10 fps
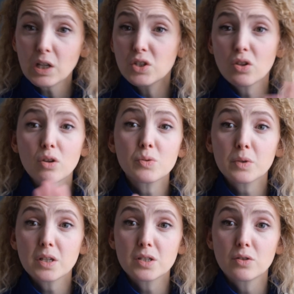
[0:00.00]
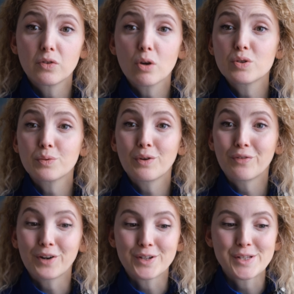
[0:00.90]
So those were the
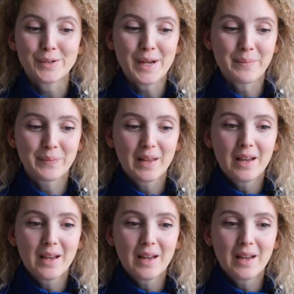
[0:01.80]
first 3.